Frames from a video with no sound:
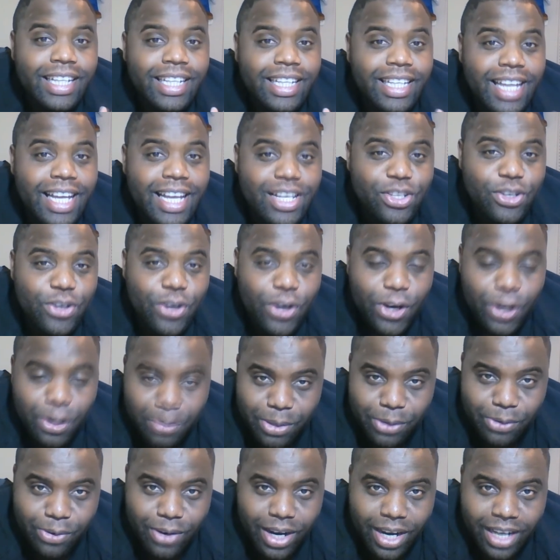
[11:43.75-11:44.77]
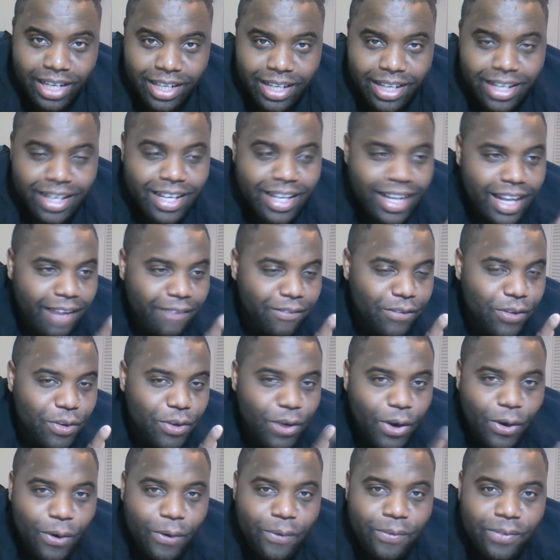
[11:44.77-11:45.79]
Yes, you heard me right. If
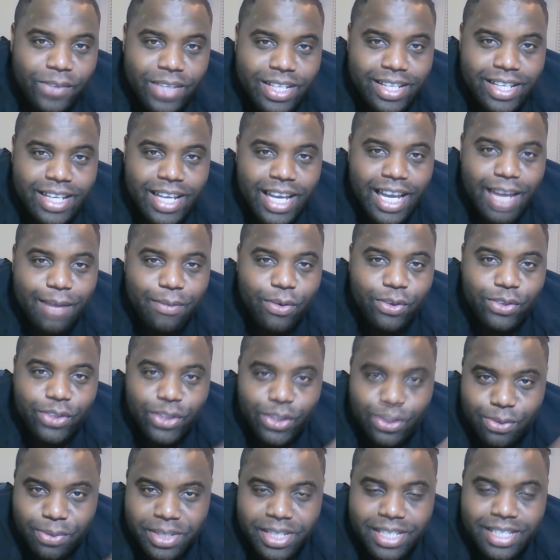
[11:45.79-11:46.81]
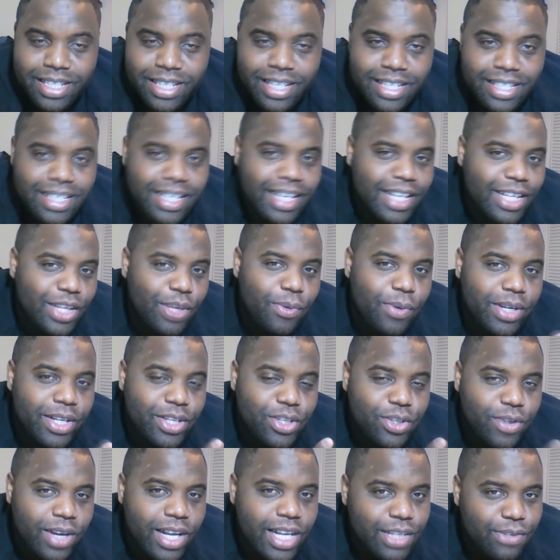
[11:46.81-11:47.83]
you own this game on the 360 and you want
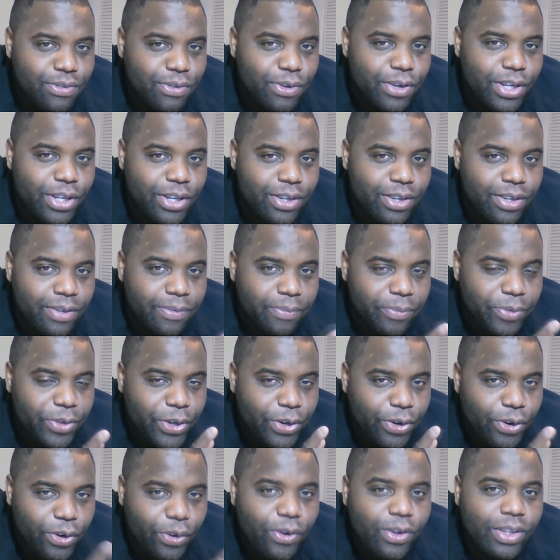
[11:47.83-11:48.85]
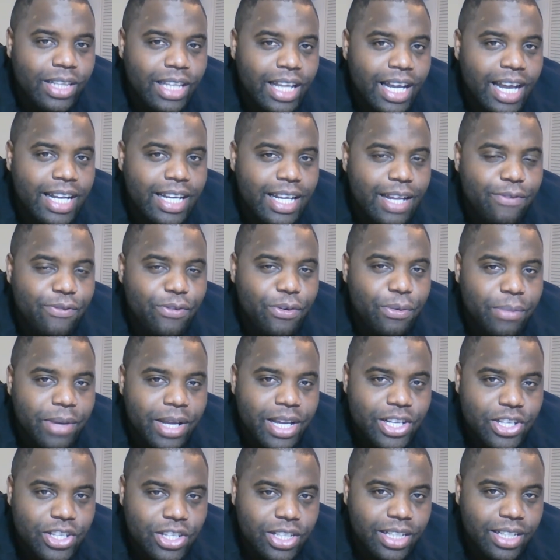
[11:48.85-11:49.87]
to transfer your, your online
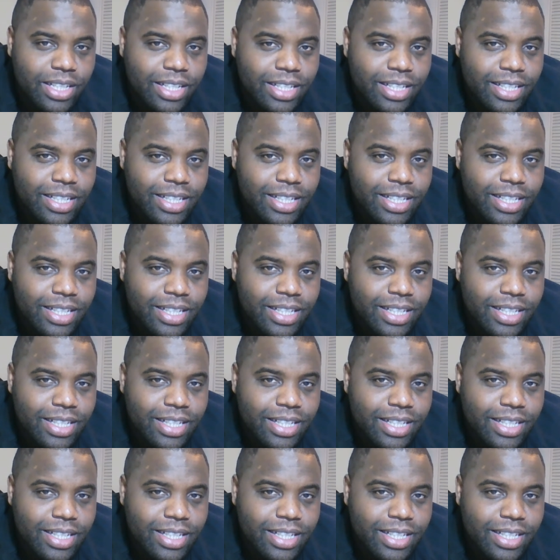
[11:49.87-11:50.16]
information